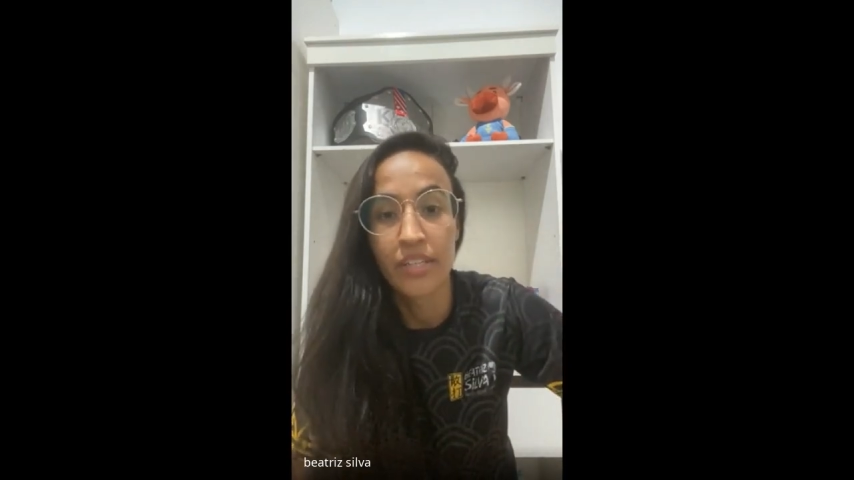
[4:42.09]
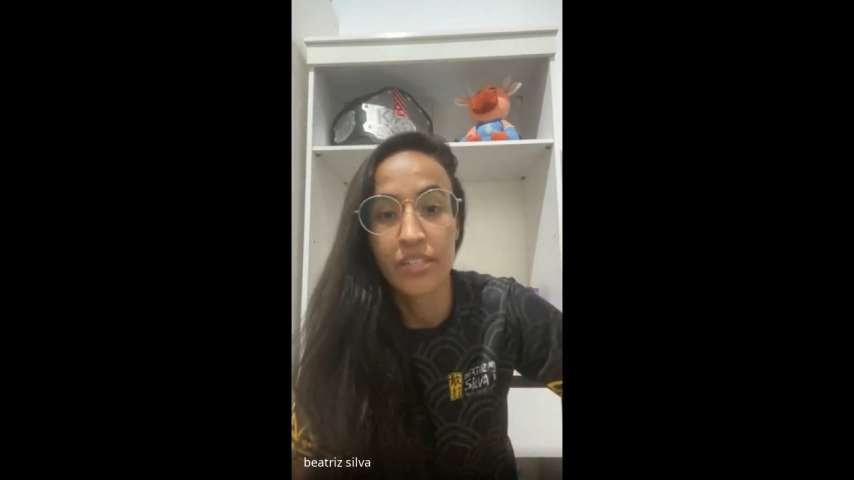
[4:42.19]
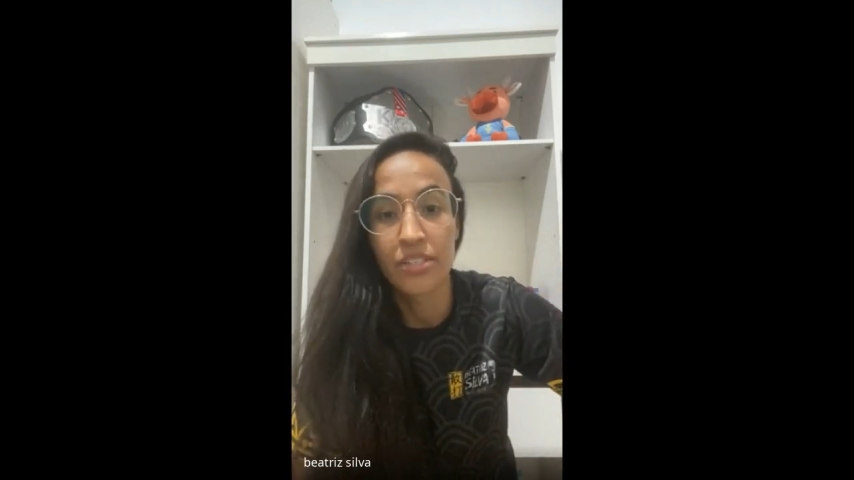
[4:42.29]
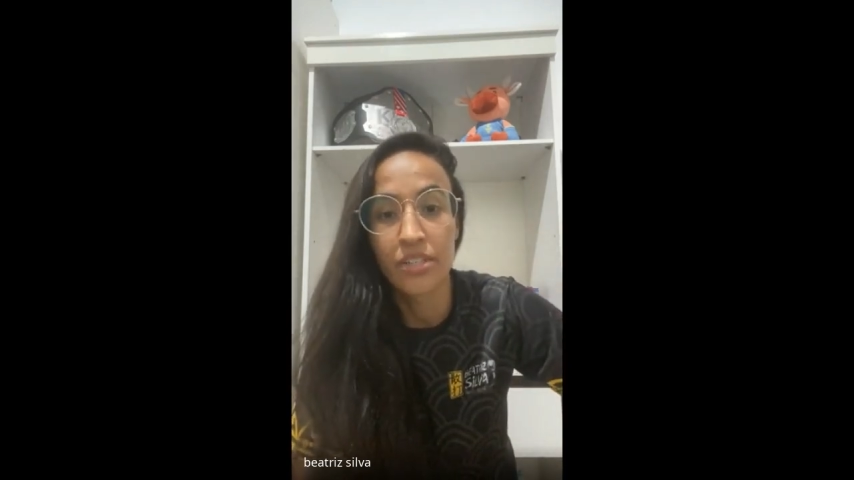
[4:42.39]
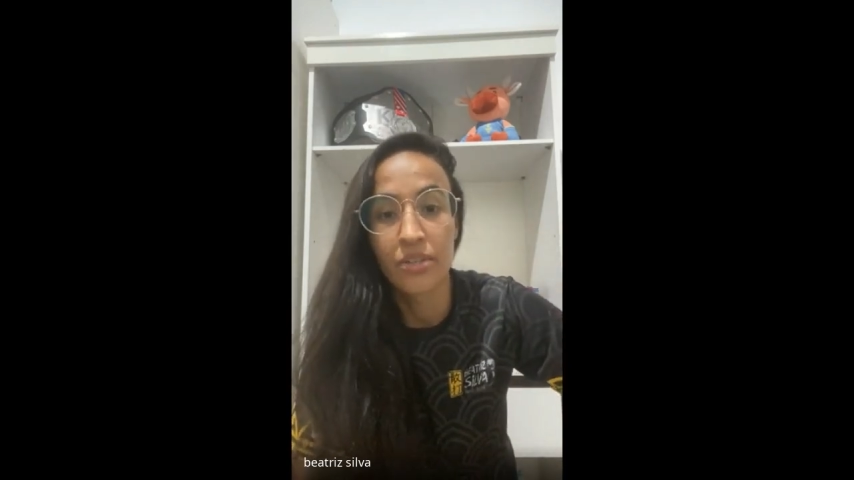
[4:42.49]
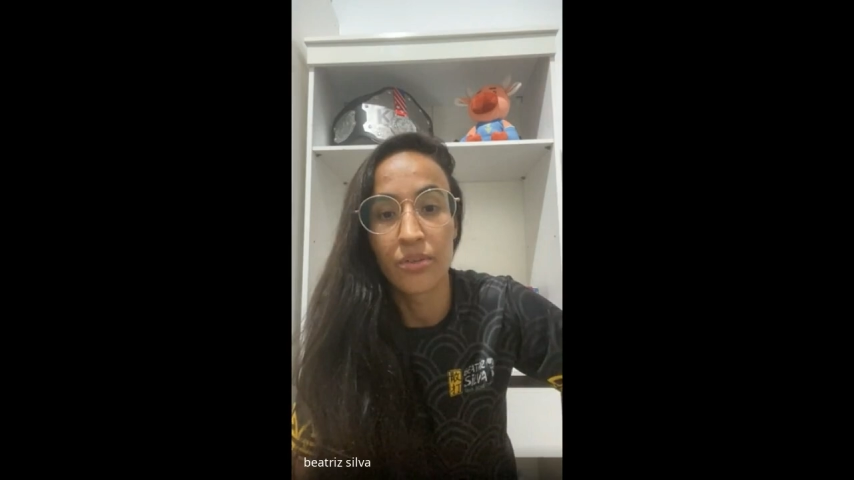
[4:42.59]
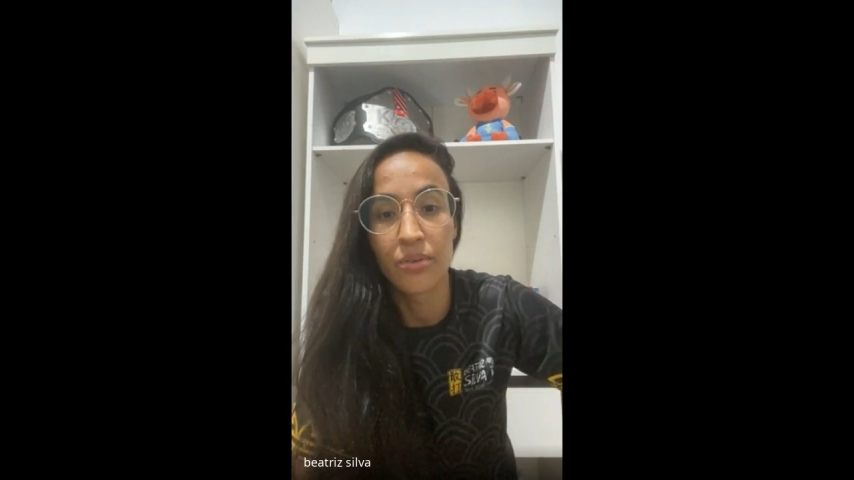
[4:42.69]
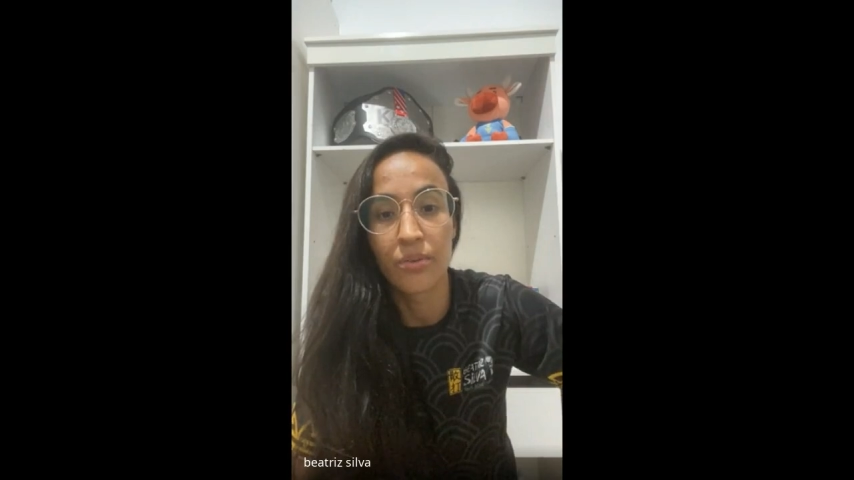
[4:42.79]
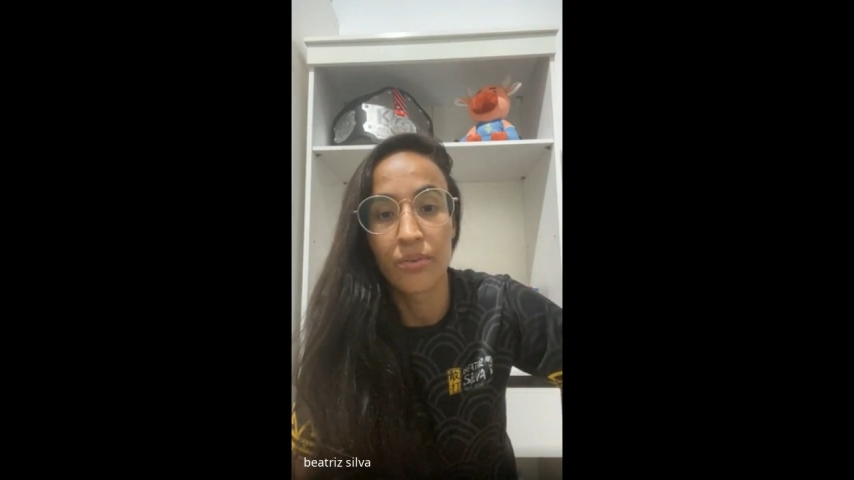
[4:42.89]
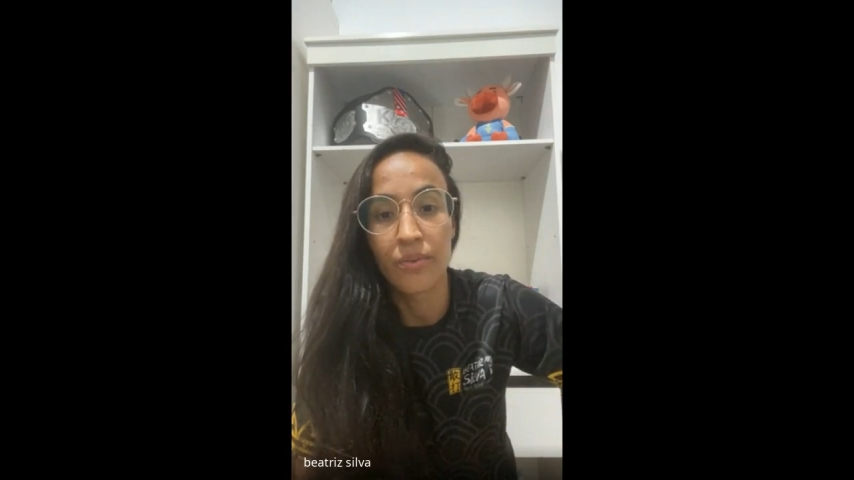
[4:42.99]

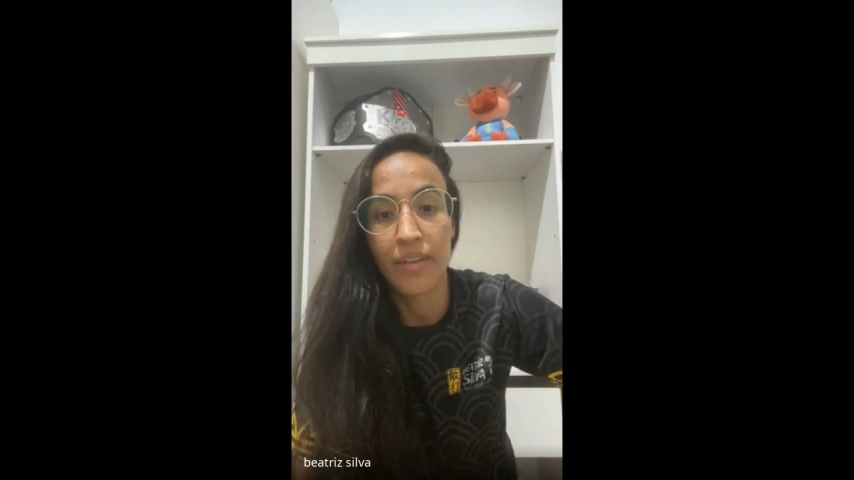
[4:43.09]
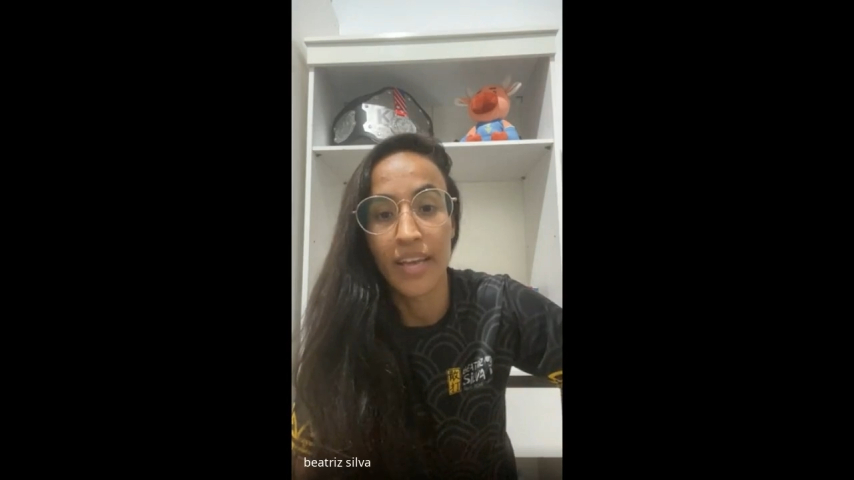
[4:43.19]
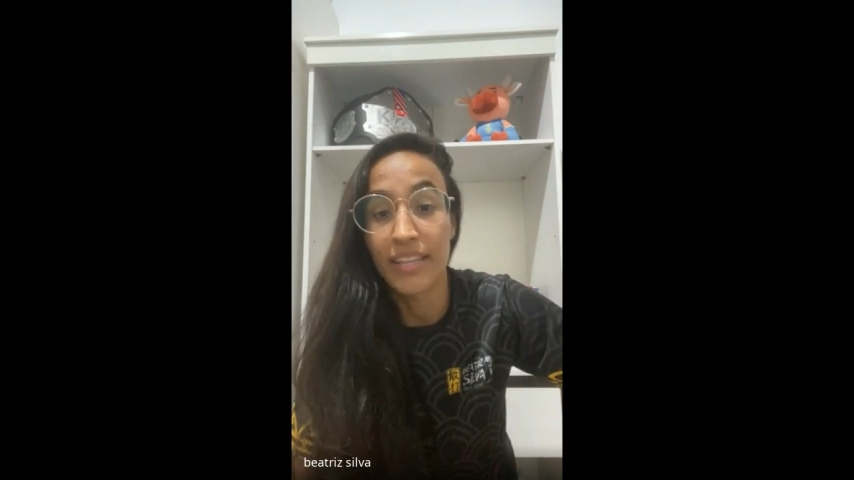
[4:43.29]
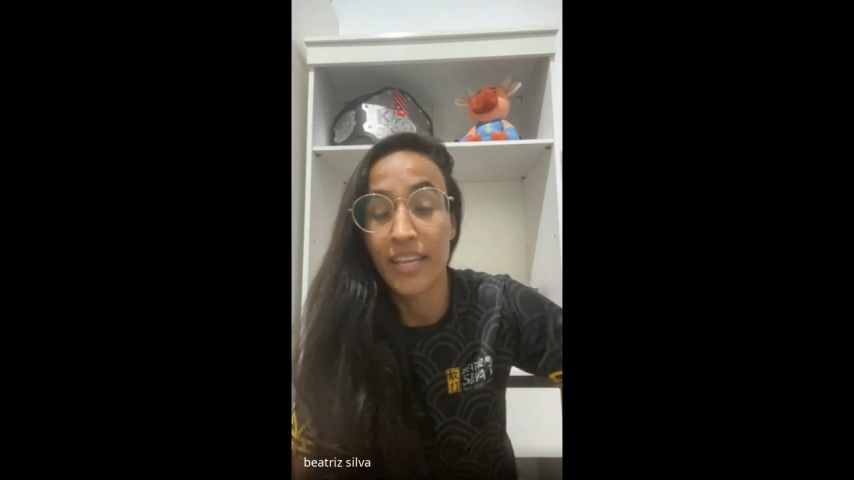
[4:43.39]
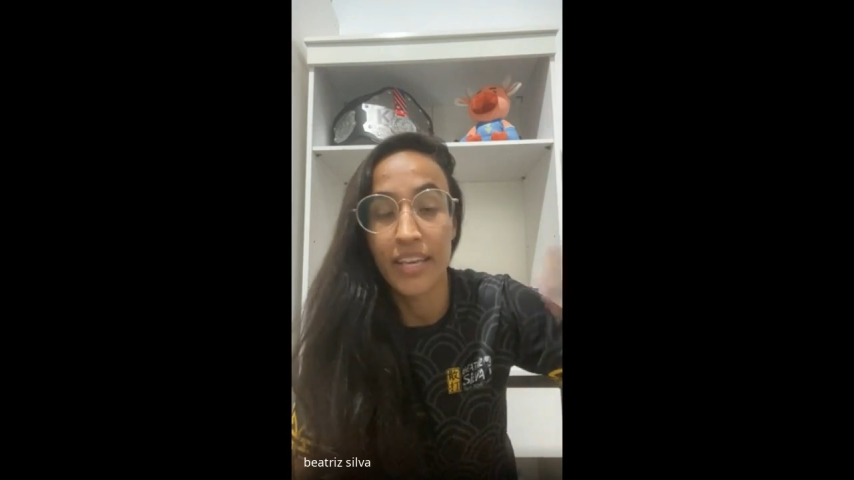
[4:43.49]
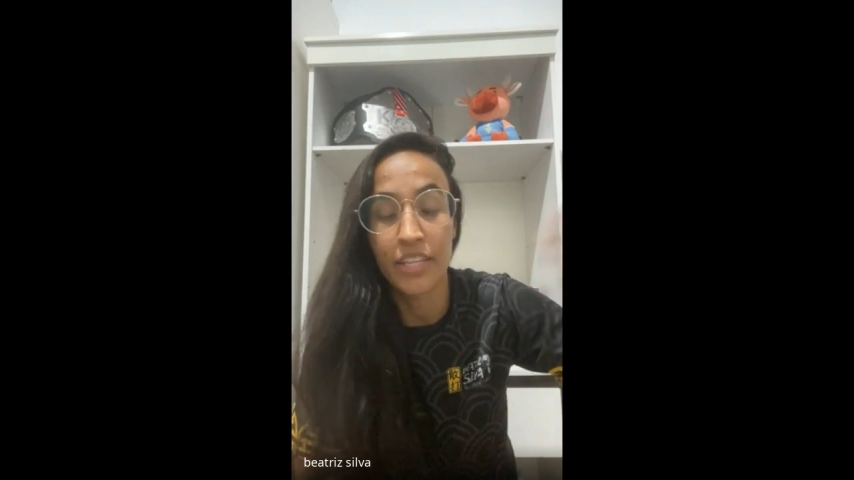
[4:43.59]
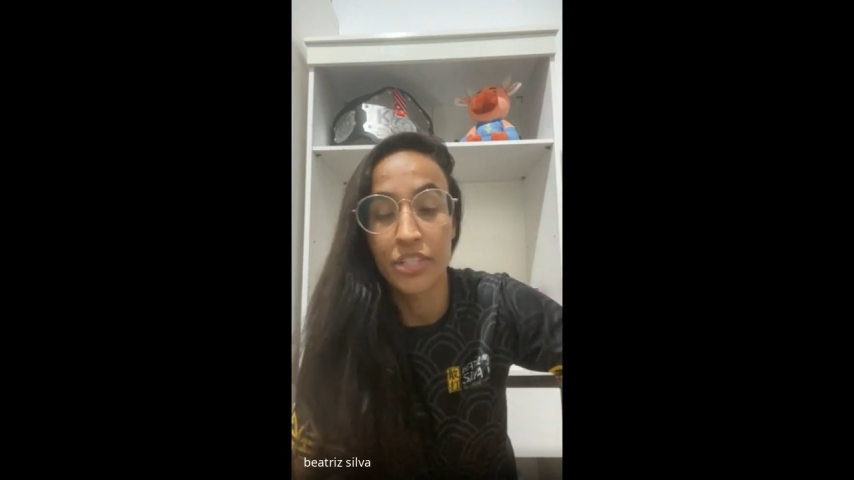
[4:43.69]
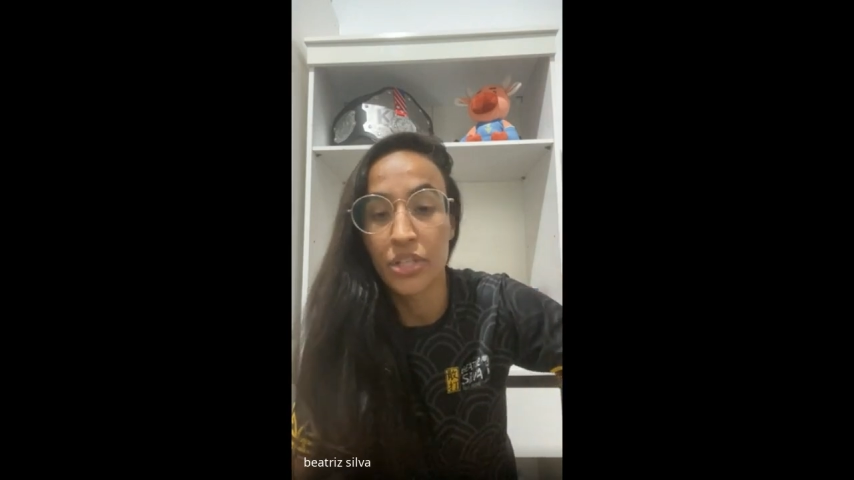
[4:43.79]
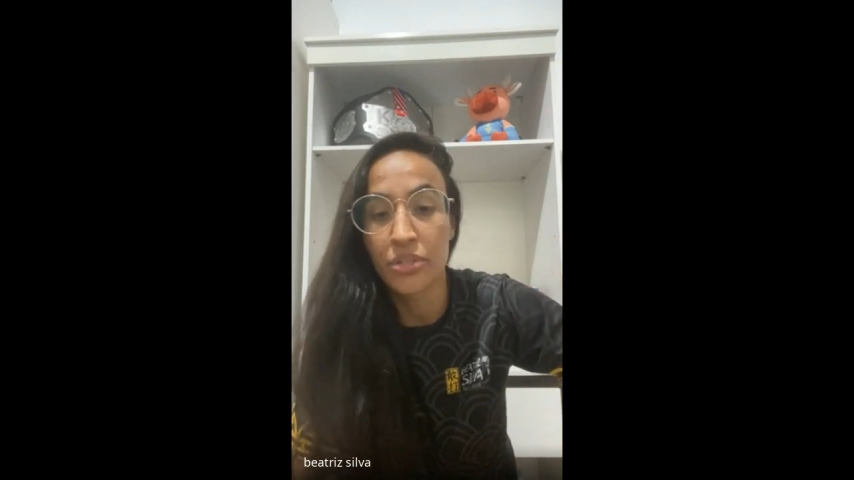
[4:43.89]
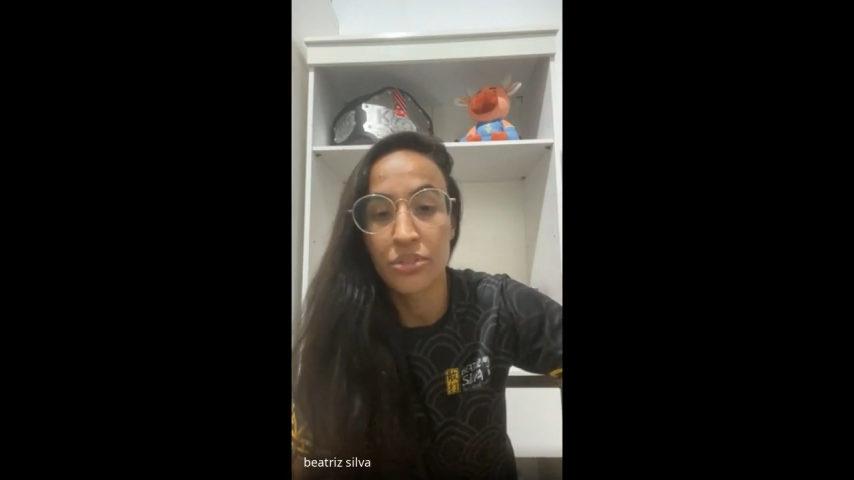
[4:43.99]
So and he
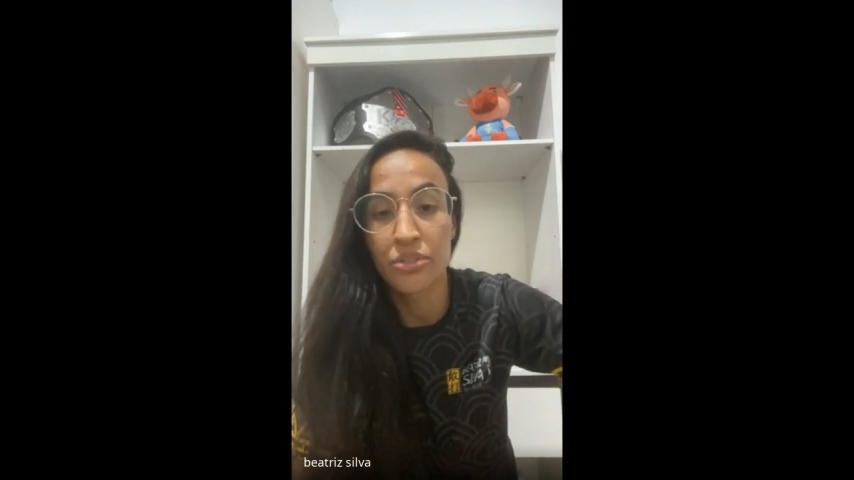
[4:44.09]
chose